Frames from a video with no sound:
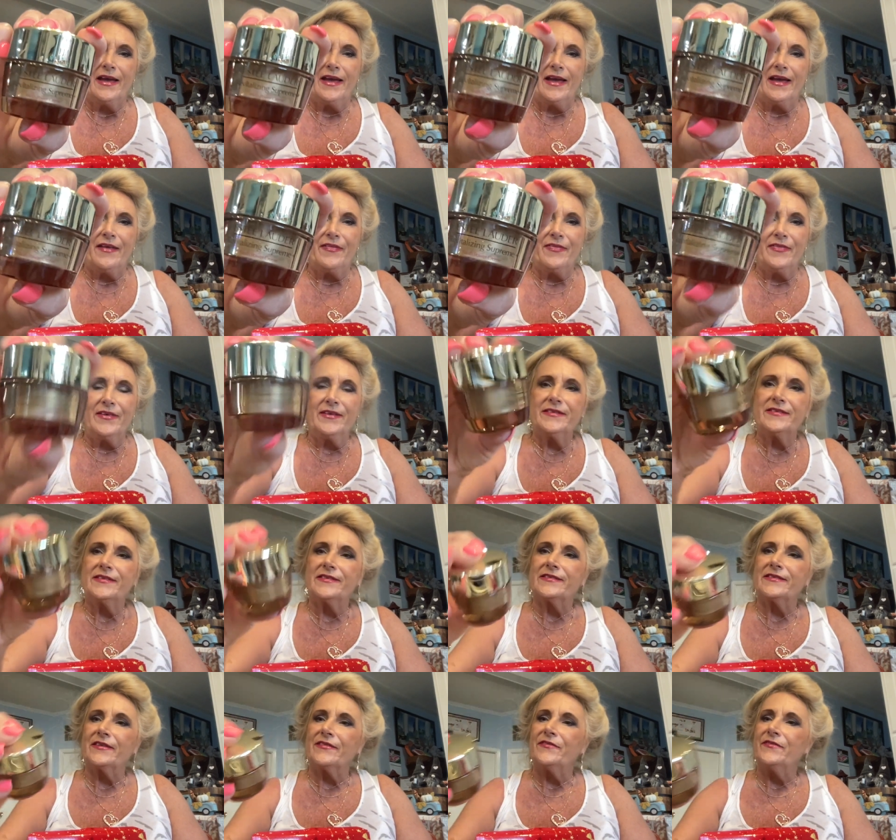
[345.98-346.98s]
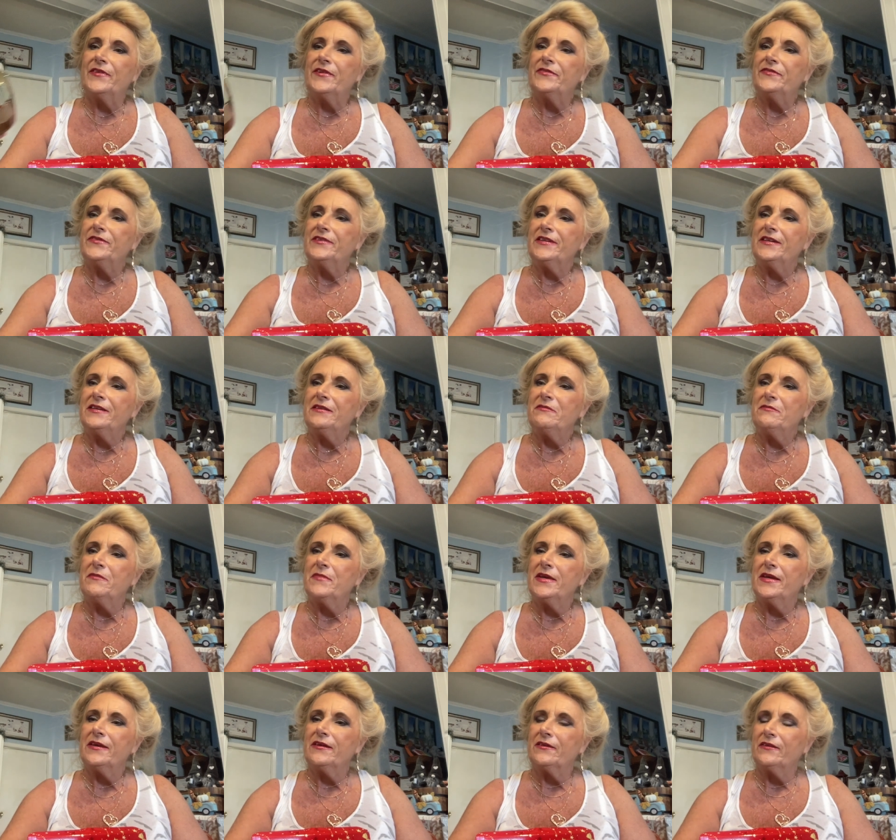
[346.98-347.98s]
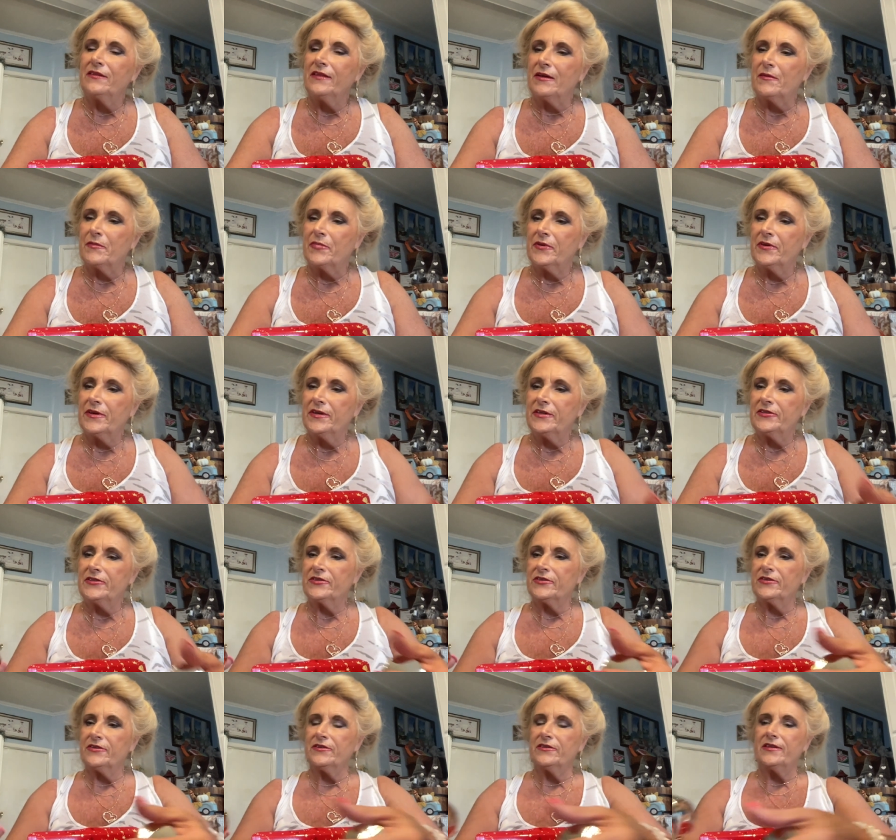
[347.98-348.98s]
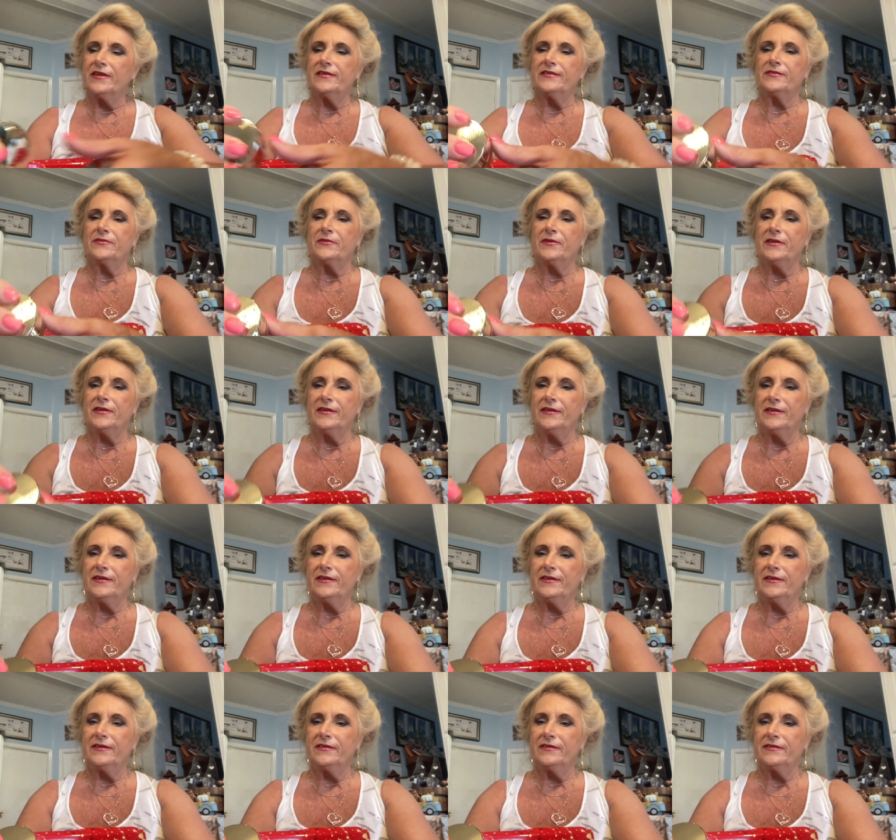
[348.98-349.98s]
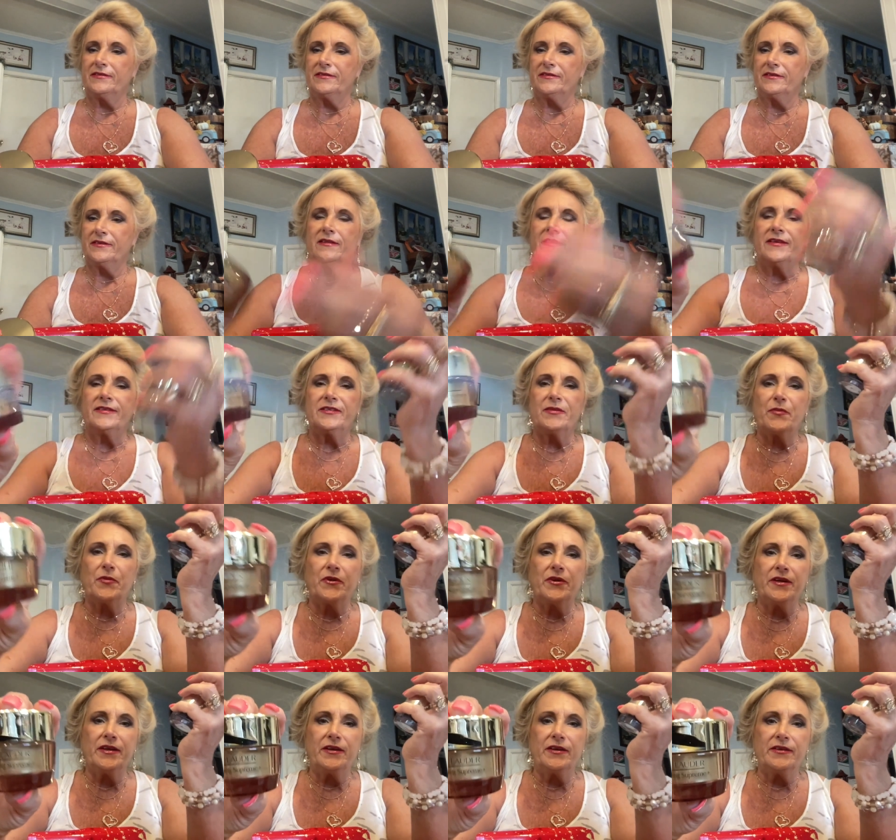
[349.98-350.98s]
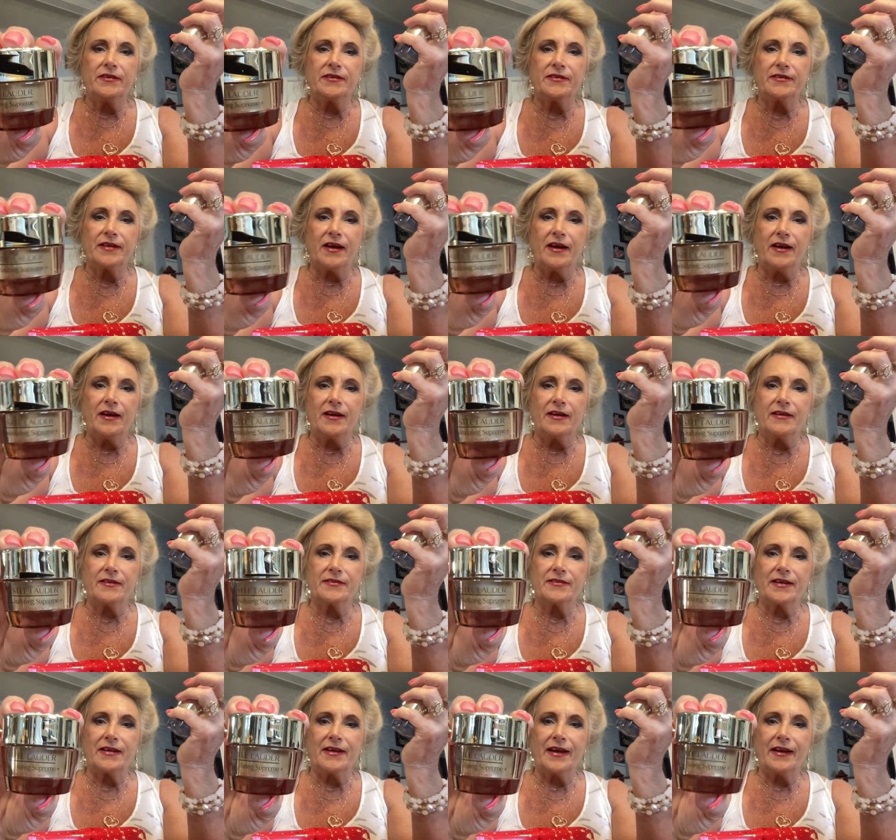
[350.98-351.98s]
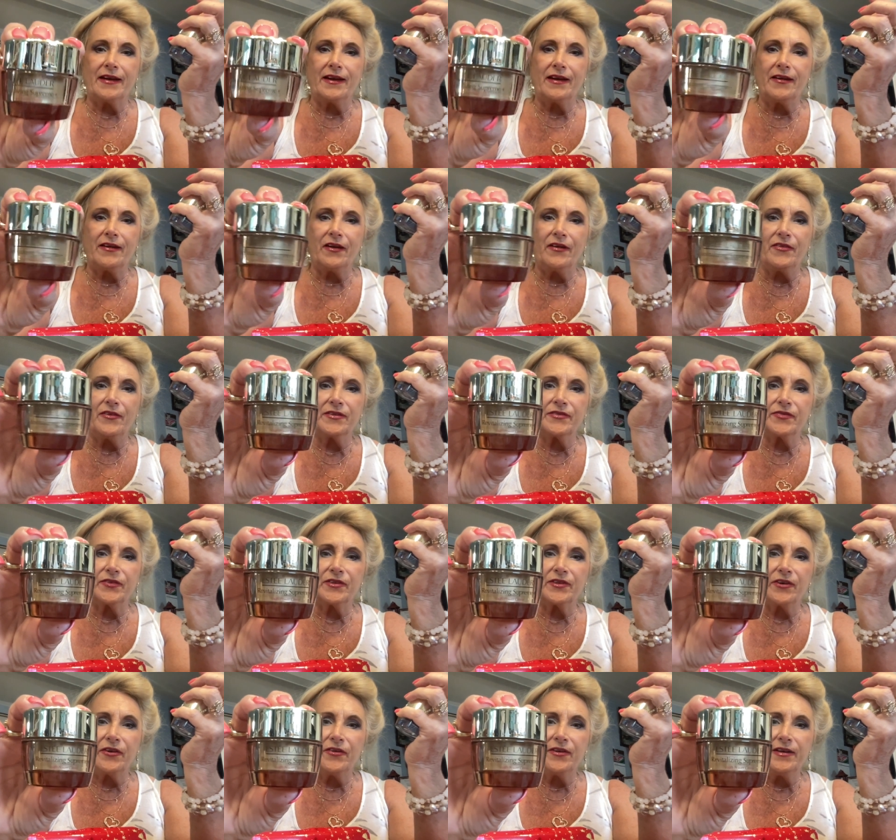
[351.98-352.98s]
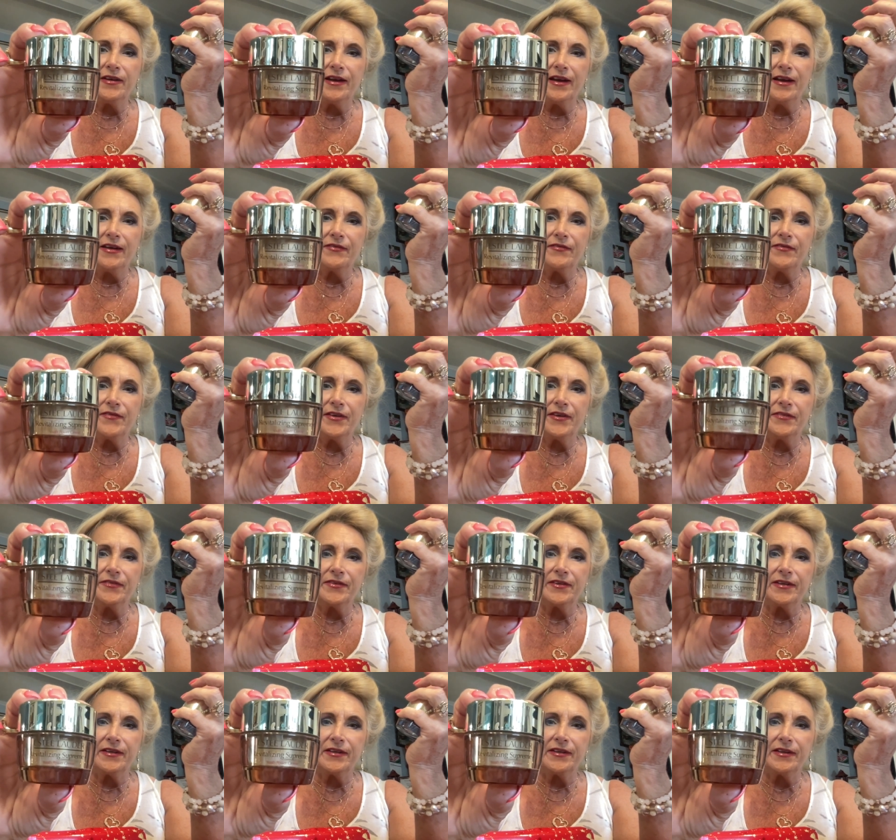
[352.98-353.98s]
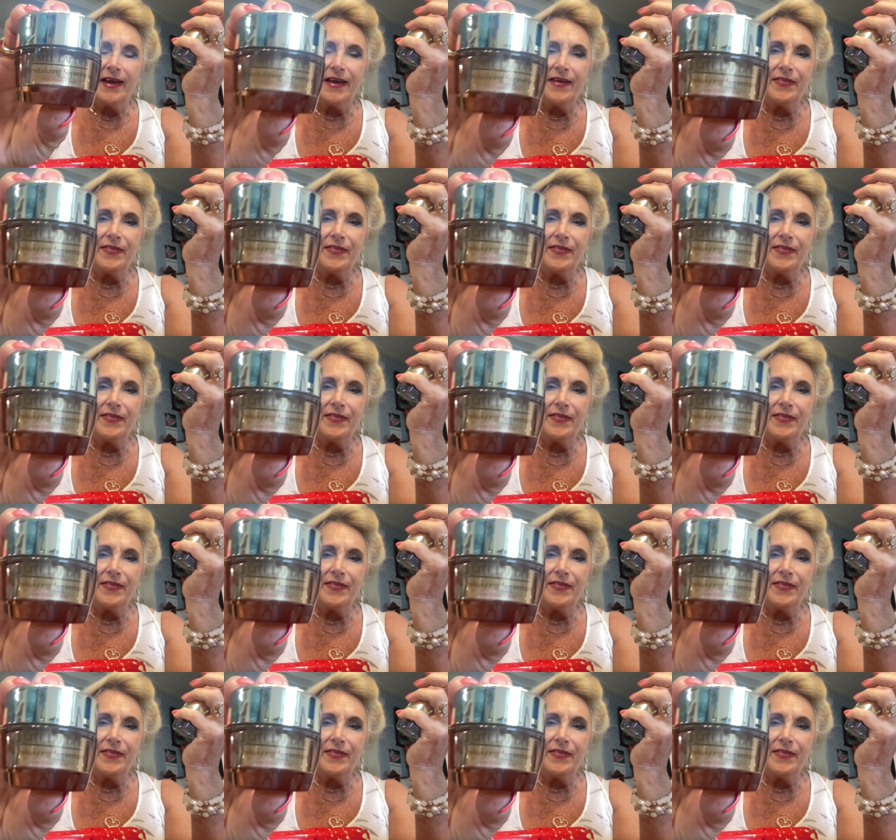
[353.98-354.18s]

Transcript: And this is a 15 mil. I'm pretty sure that's what it is. That's a pretty good size. And I got all this for $39.50.